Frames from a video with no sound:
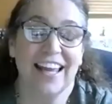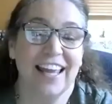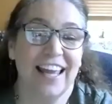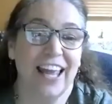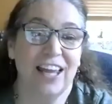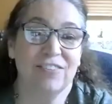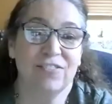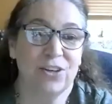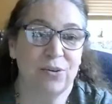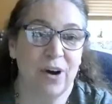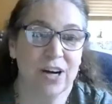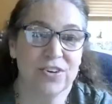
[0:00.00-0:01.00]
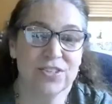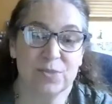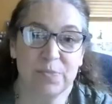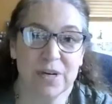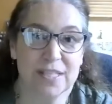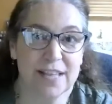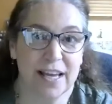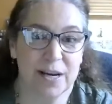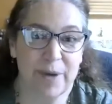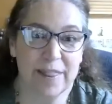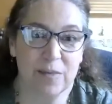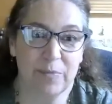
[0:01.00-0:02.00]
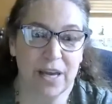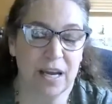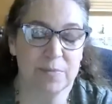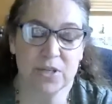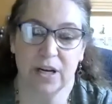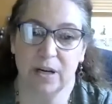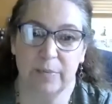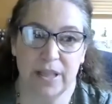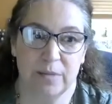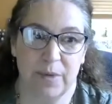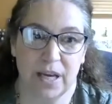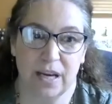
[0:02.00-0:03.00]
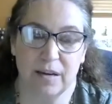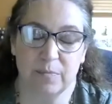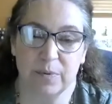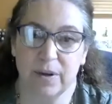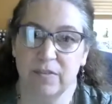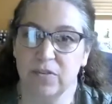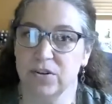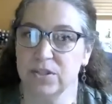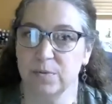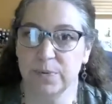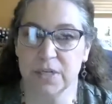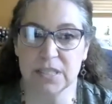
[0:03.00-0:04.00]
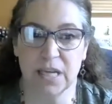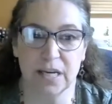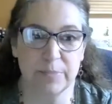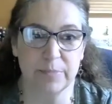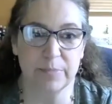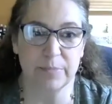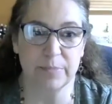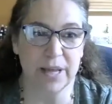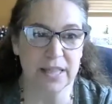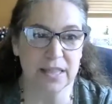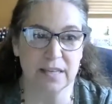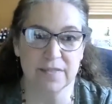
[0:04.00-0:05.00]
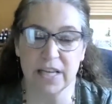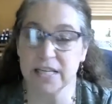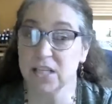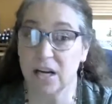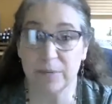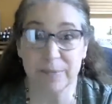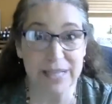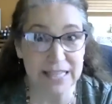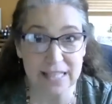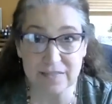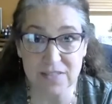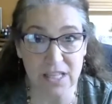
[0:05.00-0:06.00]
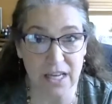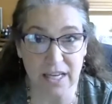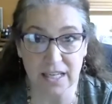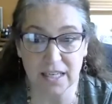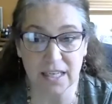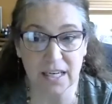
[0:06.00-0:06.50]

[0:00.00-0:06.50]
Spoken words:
if you are super excited about the makeup, talk about the makeup. If you're super excited about the Thieves line, talk about the Thieves line.